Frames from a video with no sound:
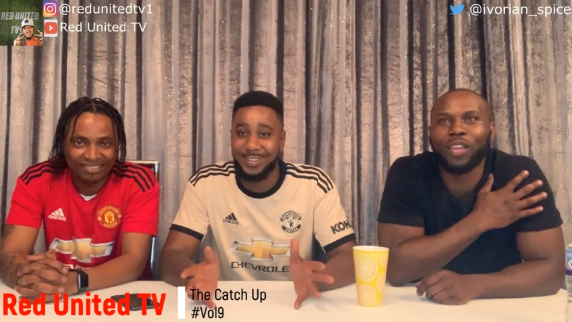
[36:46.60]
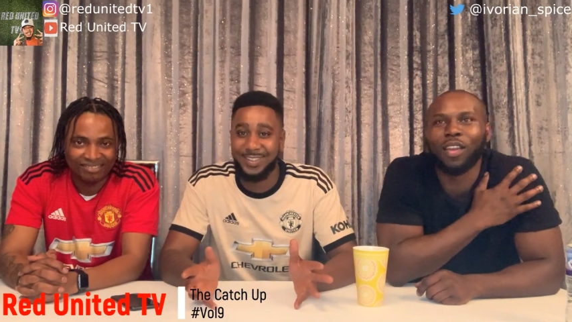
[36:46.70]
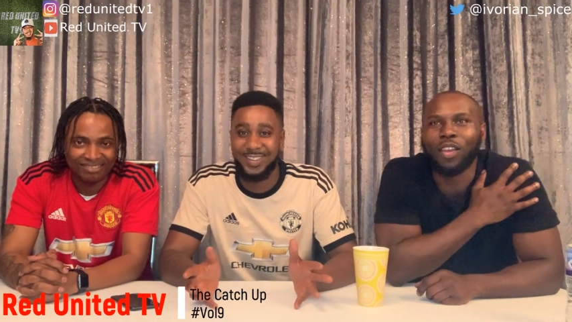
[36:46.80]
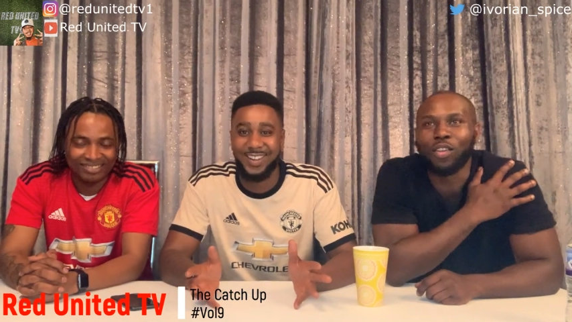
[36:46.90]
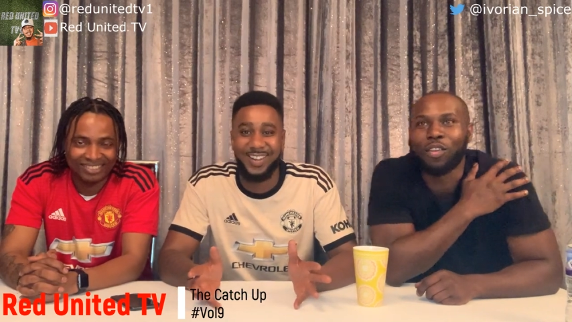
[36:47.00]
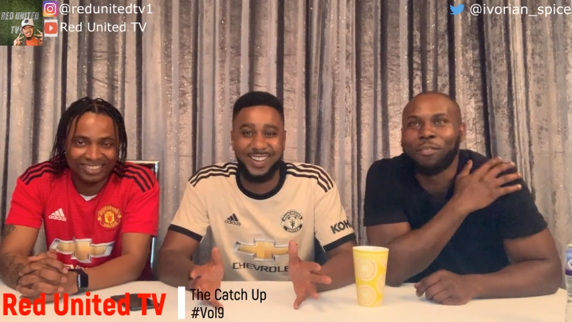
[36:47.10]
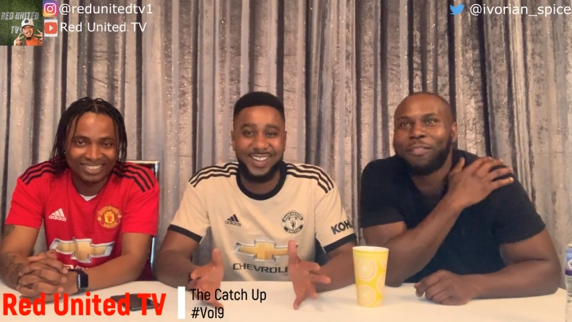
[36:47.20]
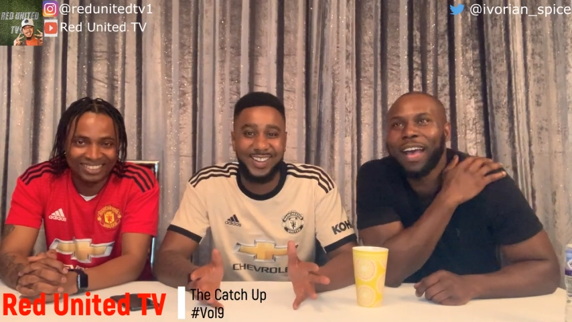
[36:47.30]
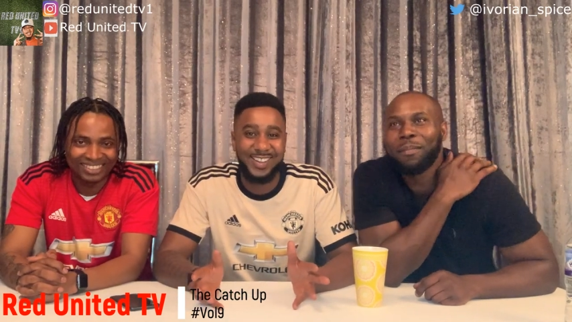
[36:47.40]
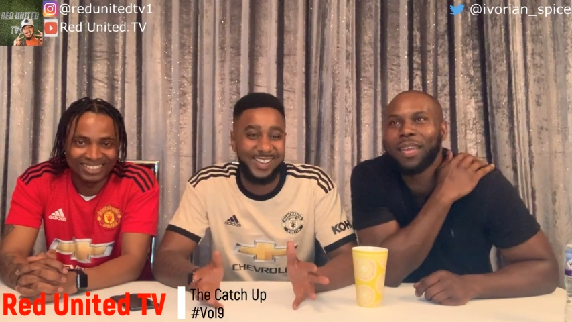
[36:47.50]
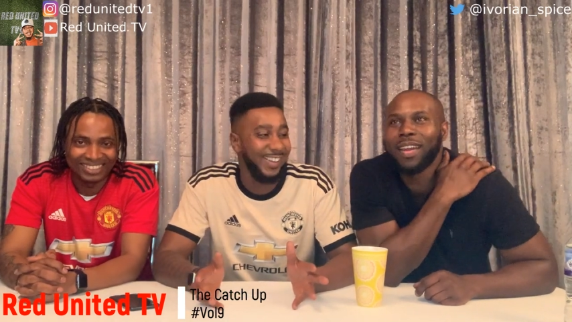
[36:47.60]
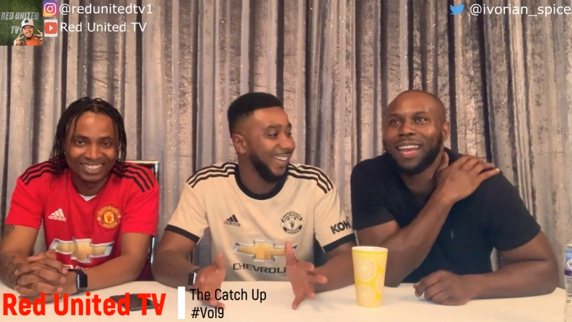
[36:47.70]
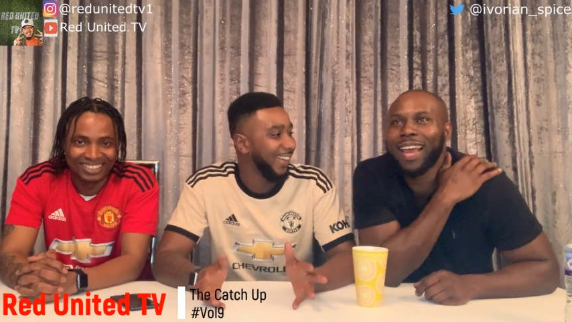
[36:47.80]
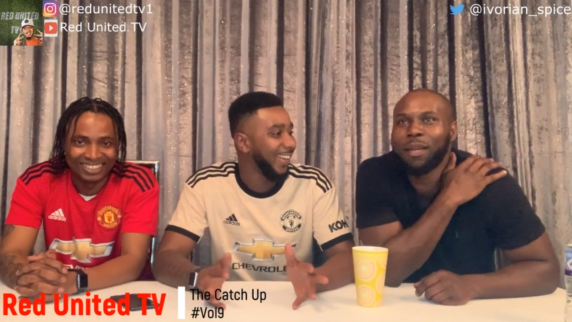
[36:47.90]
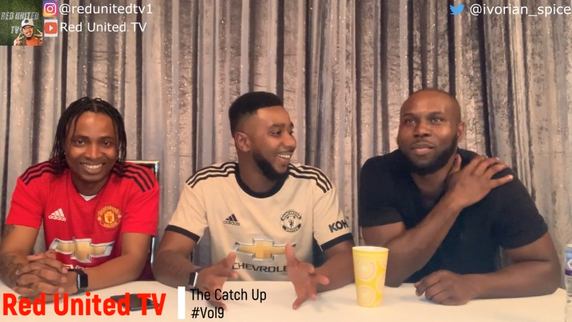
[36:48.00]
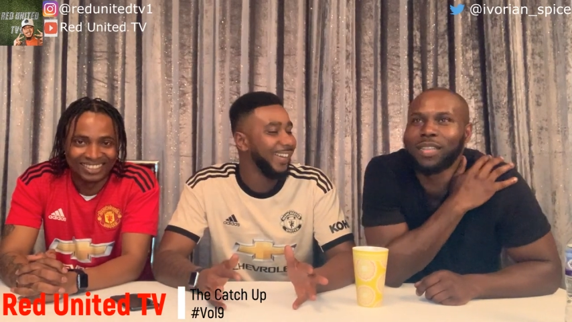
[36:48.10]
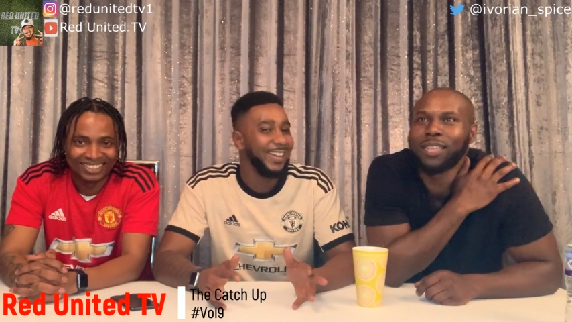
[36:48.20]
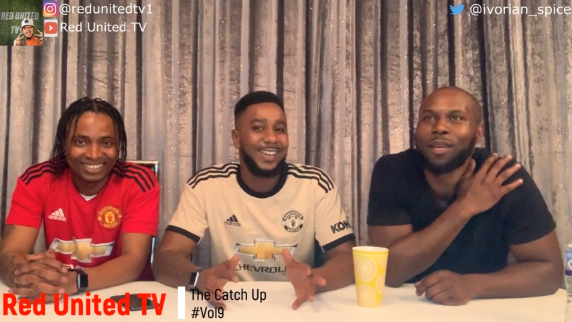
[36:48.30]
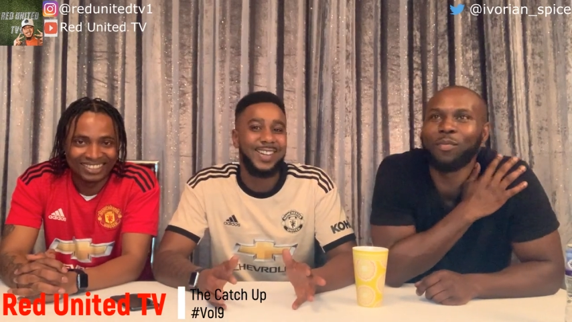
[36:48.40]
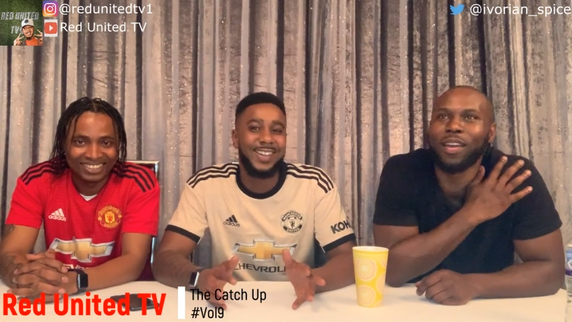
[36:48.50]
Speaker 1: you? you can find me in the library
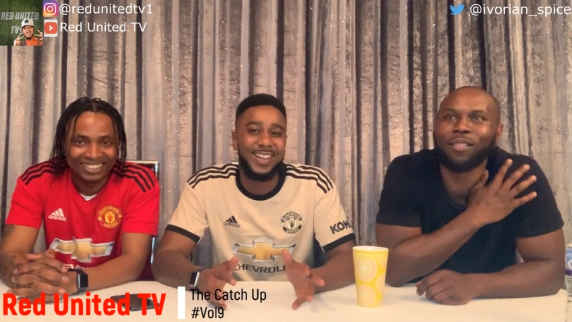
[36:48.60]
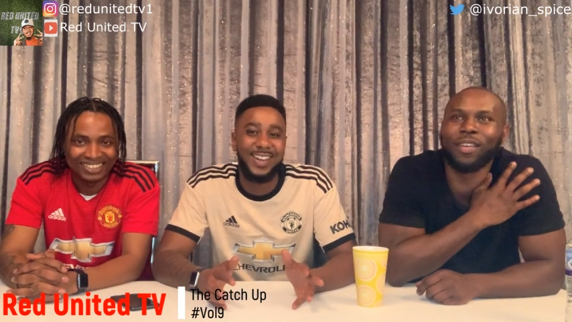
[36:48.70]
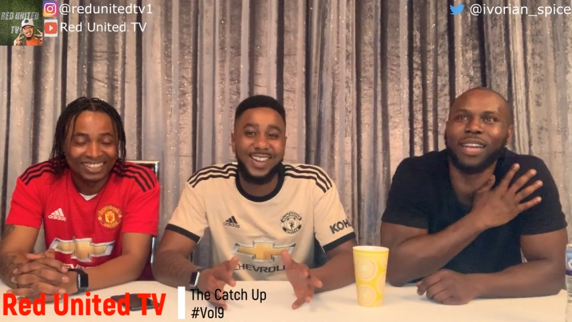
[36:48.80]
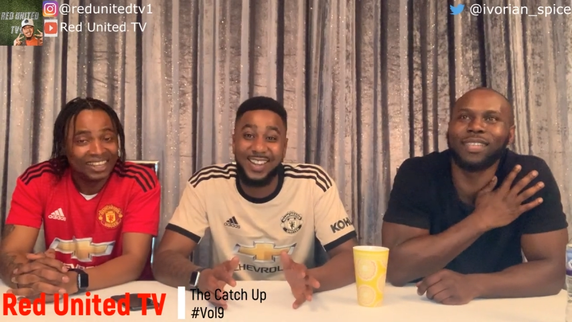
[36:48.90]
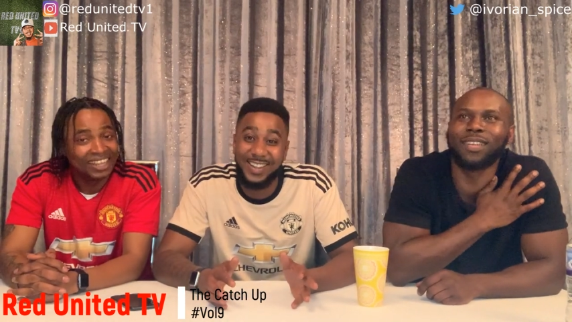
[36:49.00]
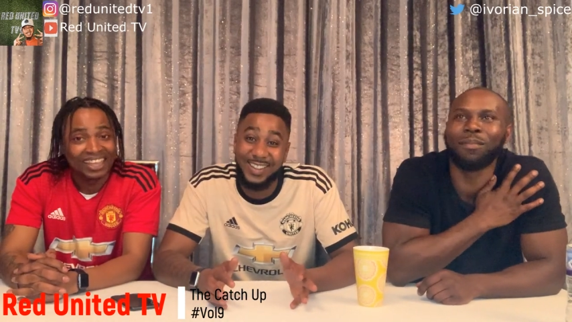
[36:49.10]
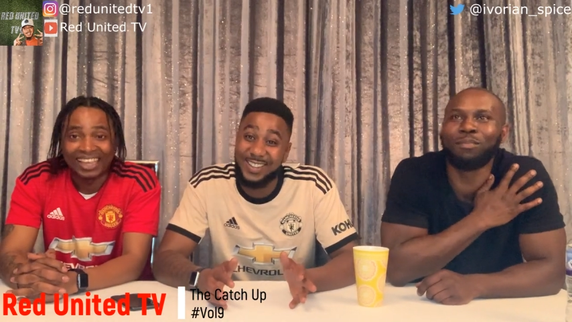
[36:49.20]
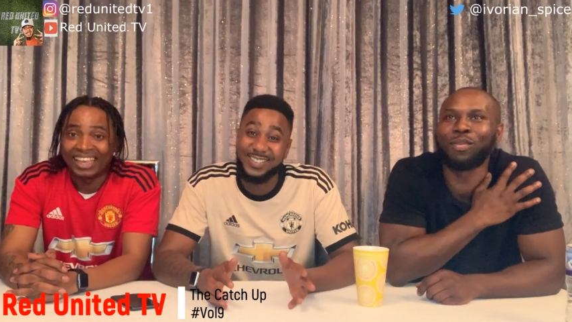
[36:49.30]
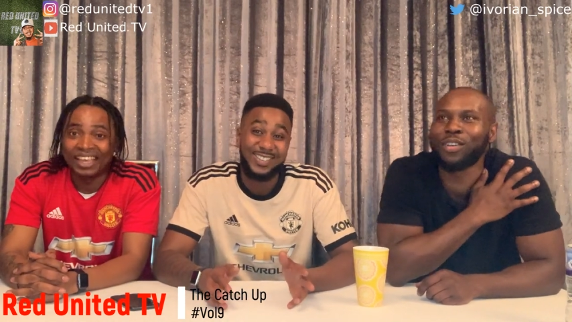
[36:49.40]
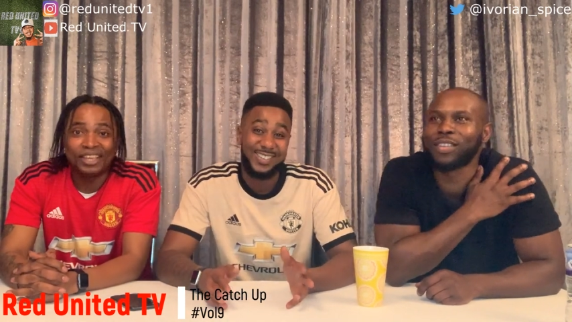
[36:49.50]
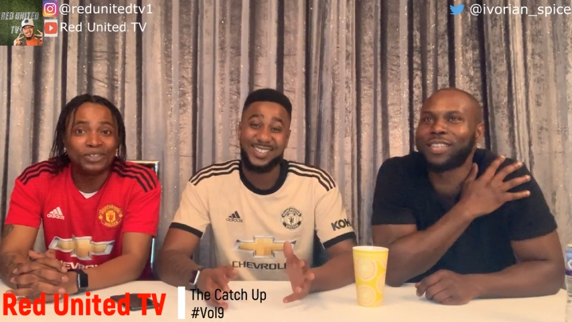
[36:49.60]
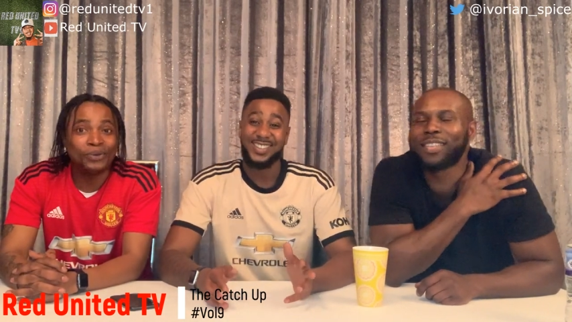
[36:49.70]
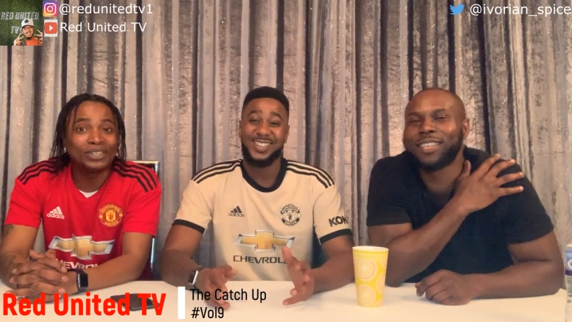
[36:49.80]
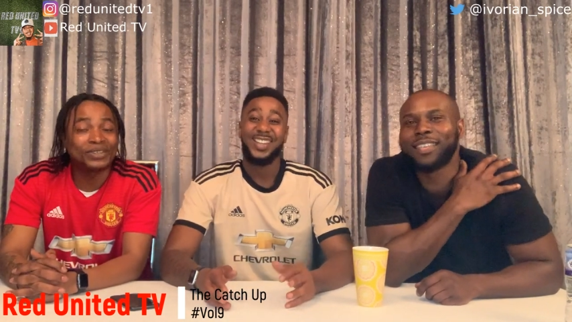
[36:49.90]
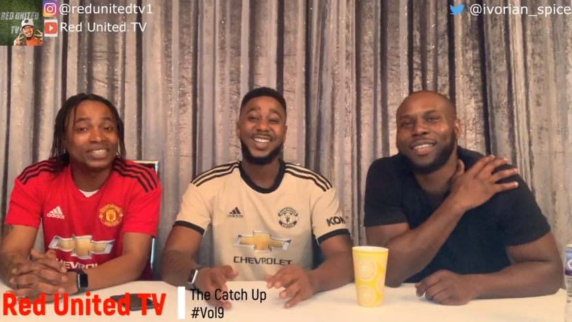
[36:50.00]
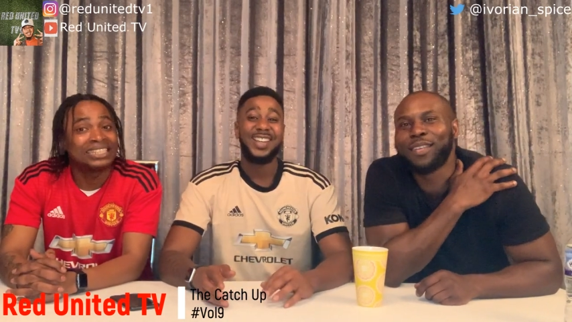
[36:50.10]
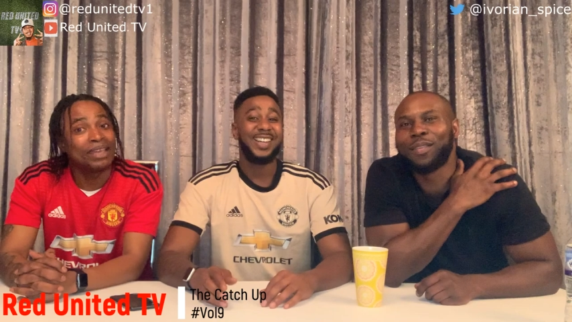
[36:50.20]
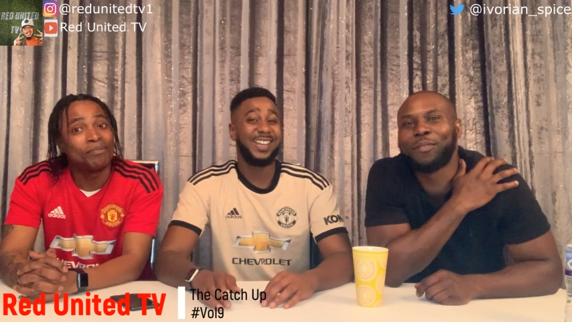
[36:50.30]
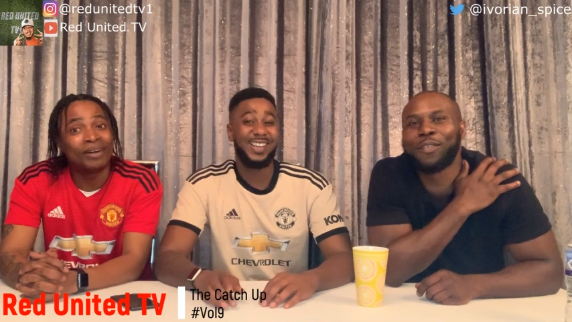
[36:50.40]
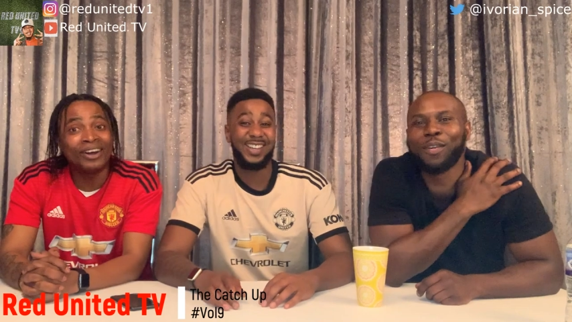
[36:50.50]
somewhere reading some books. It's always got the
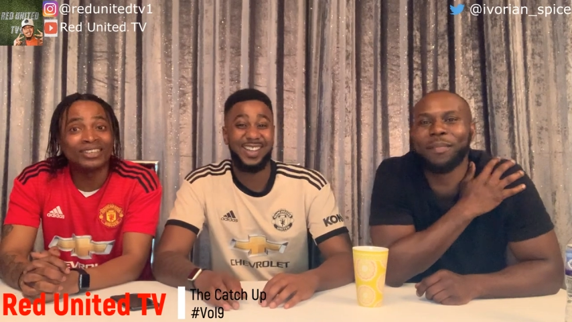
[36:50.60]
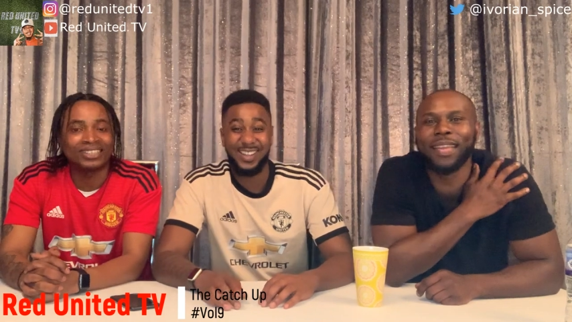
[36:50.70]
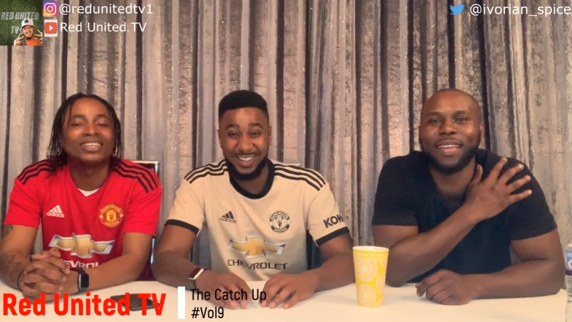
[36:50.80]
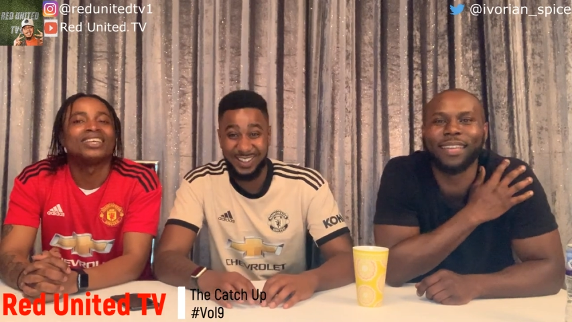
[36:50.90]
same bars.